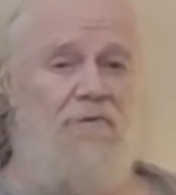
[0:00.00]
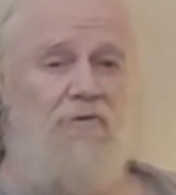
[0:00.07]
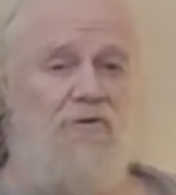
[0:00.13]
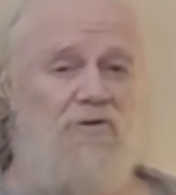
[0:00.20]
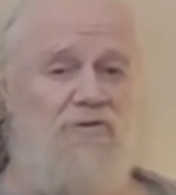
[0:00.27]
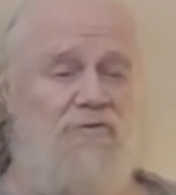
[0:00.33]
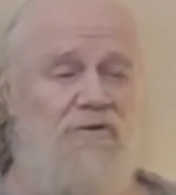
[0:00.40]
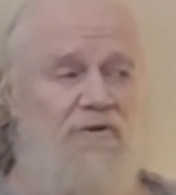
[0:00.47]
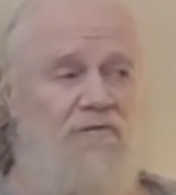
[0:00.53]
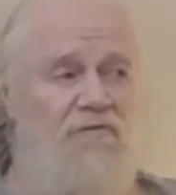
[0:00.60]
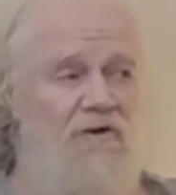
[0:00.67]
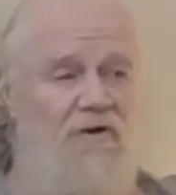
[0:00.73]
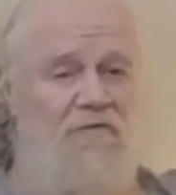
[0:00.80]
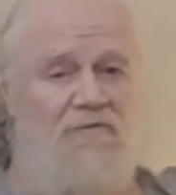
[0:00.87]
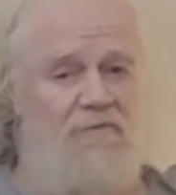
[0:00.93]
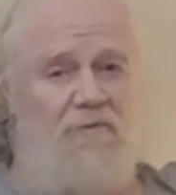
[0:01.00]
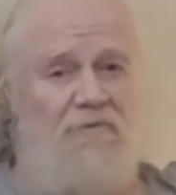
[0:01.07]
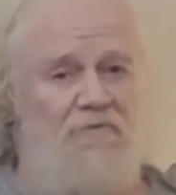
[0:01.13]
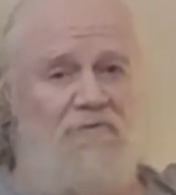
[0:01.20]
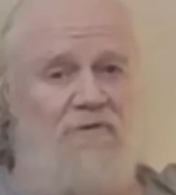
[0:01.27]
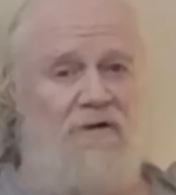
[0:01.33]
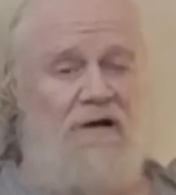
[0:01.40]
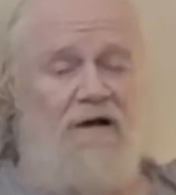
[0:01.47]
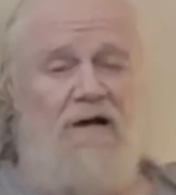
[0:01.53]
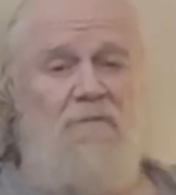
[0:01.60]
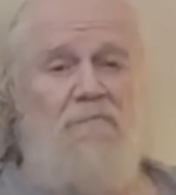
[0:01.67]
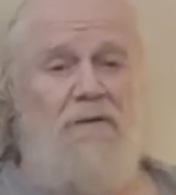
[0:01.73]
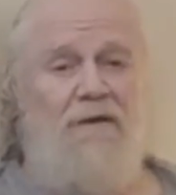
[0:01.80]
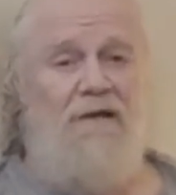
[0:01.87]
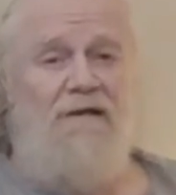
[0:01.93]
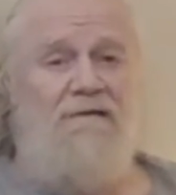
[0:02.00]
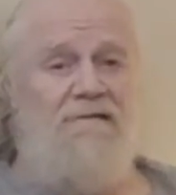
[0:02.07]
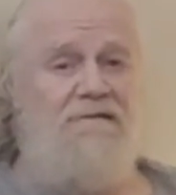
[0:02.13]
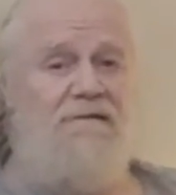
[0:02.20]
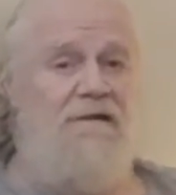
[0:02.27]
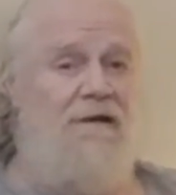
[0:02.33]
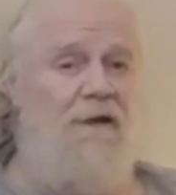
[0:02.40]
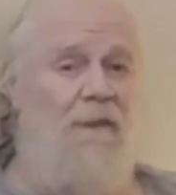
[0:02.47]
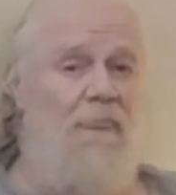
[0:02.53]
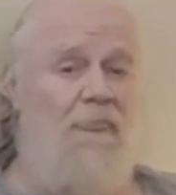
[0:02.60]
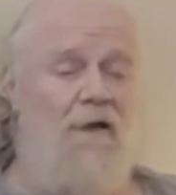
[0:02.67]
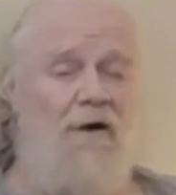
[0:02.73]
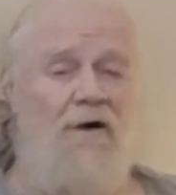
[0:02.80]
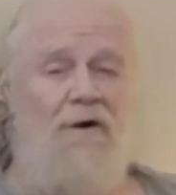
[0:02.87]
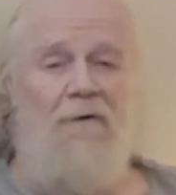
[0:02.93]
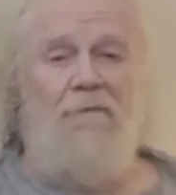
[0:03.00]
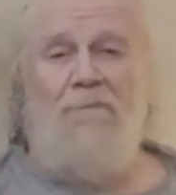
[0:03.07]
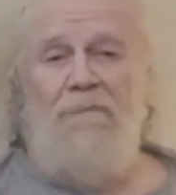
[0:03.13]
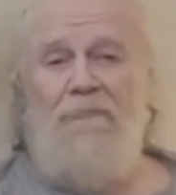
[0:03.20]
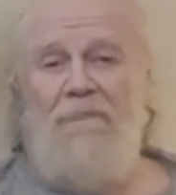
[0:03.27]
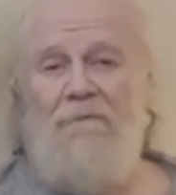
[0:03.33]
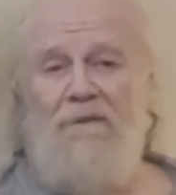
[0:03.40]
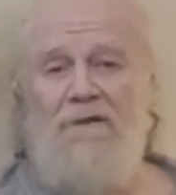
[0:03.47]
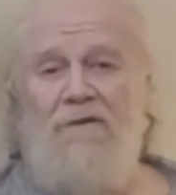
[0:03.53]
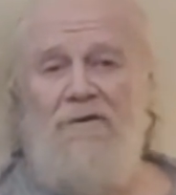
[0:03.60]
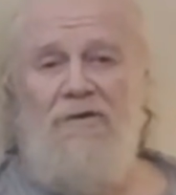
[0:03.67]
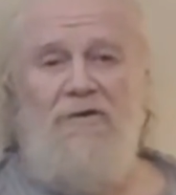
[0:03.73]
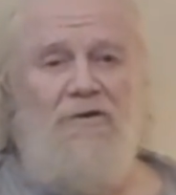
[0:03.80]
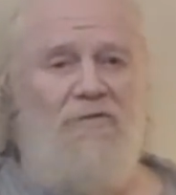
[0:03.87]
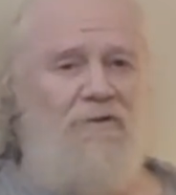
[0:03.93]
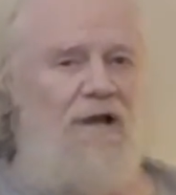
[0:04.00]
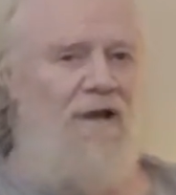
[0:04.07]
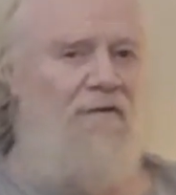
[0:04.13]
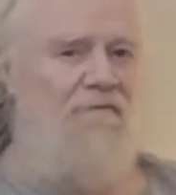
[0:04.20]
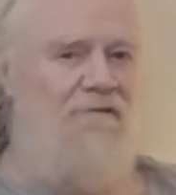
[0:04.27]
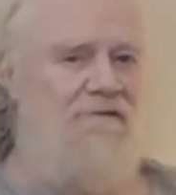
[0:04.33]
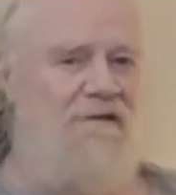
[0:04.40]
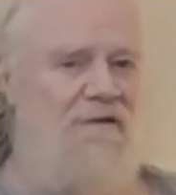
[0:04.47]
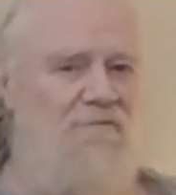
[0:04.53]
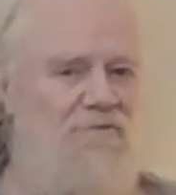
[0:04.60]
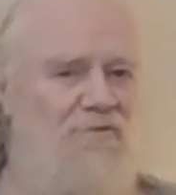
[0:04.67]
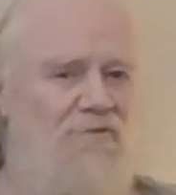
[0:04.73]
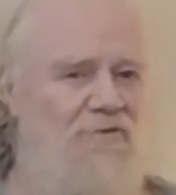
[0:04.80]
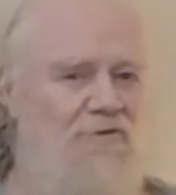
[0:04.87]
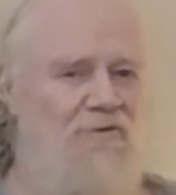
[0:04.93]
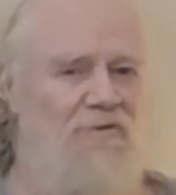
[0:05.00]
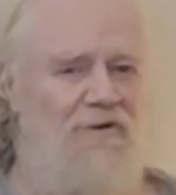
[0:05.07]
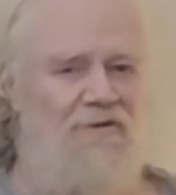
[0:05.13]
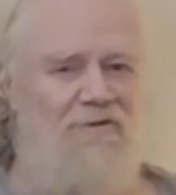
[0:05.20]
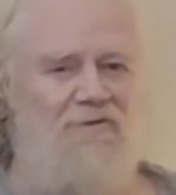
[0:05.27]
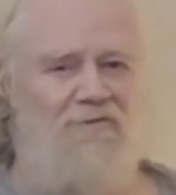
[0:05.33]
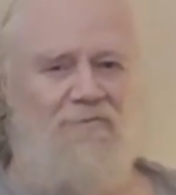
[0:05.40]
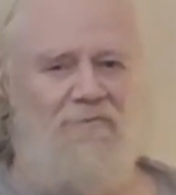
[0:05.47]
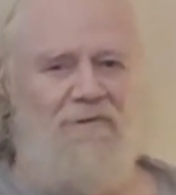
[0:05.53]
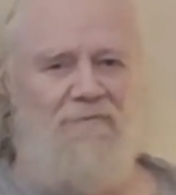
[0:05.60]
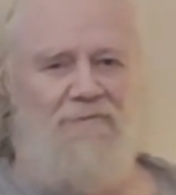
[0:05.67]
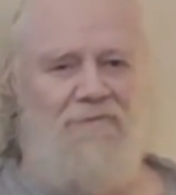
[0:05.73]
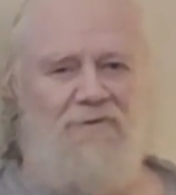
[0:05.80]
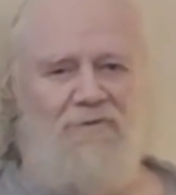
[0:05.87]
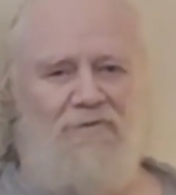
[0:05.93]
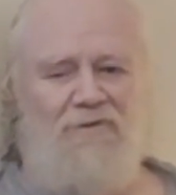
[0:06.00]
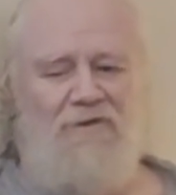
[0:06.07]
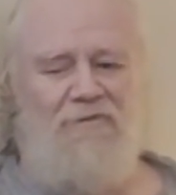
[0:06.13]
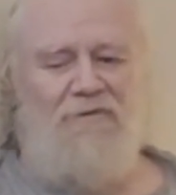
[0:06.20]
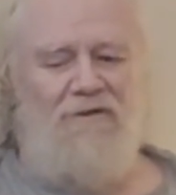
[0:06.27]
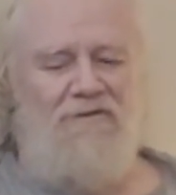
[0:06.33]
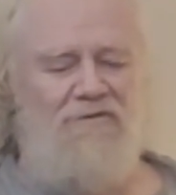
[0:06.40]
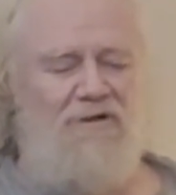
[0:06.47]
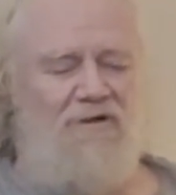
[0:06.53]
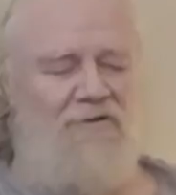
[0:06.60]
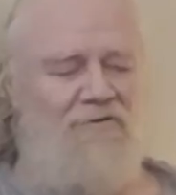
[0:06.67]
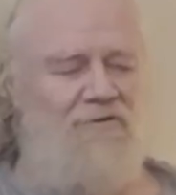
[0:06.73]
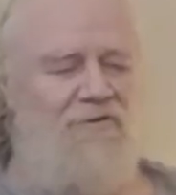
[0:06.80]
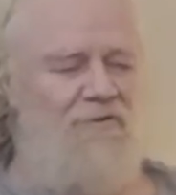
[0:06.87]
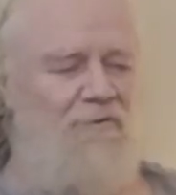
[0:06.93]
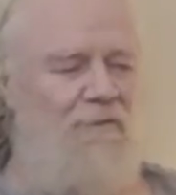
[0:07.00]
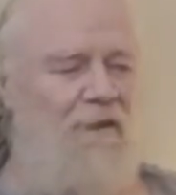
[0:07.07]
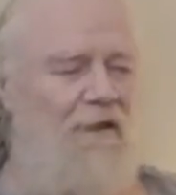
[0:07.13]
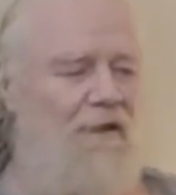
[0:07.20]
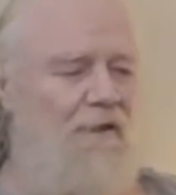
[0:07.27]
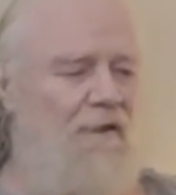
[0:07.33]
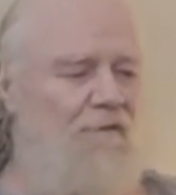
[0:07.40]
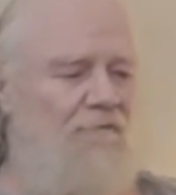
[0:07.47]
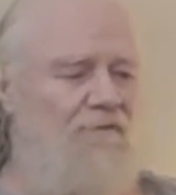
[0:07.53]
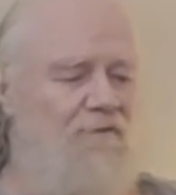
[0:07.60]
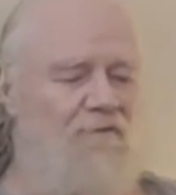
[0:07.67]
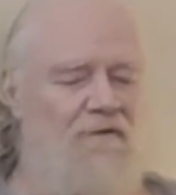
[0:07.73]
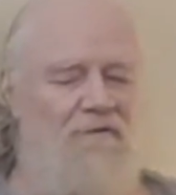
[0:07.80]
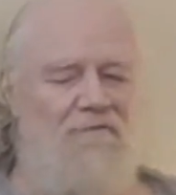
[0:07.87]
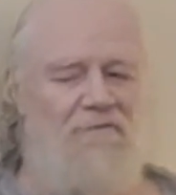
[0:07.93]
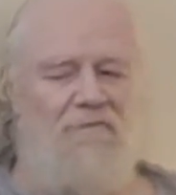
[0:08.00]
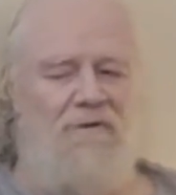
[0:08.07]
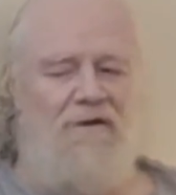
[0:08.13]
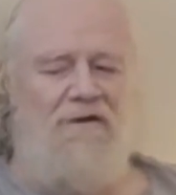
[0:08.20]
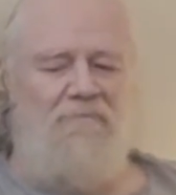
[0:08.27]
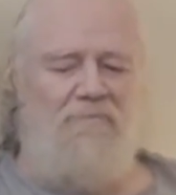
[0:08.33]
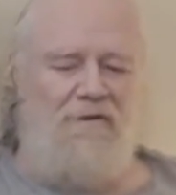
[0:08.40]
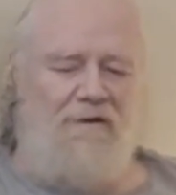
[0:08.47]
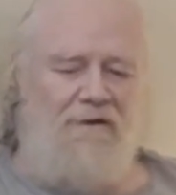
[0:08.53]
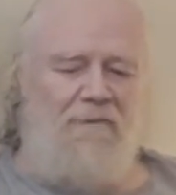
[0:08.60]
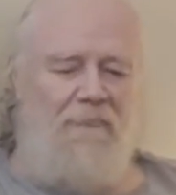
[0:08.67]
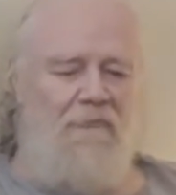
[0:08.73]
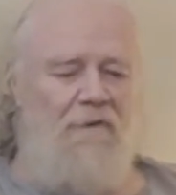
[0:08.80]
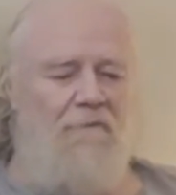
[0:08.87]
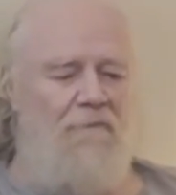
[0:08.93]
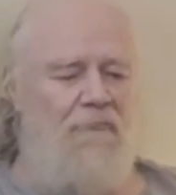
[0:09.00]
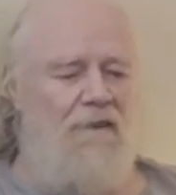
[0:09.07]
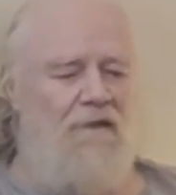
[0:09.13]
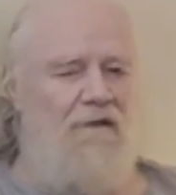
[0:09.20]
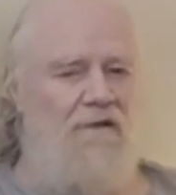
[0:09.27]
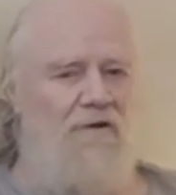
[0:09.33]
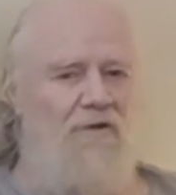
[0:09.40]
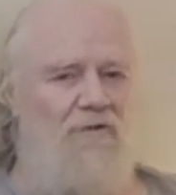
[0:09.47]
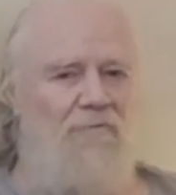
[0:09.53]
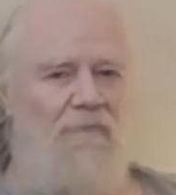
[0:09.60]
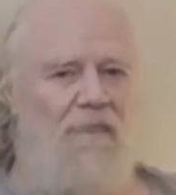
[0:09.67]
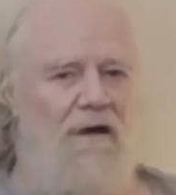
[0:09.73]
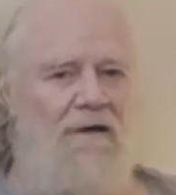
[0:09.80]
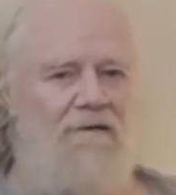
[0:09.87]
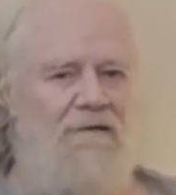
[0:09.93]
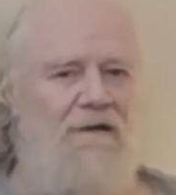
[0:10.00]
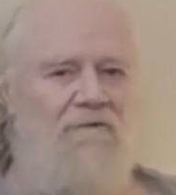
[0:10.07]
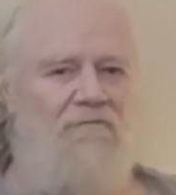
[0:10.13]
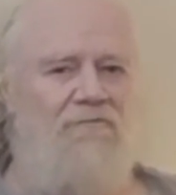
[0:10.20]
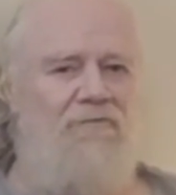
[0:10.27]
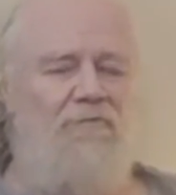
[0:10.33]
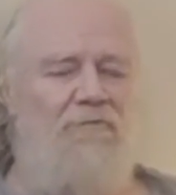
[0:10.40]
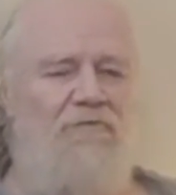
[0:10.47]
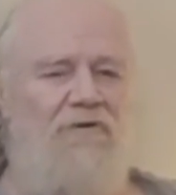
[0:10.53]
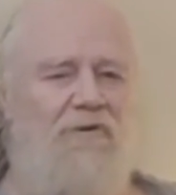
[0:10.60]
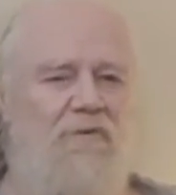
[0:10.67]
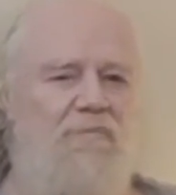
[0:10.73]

course, when you fall from a very high place, you don't have the same circle around you, and people don't really want to talk to you if you don't have the money. But I came from a very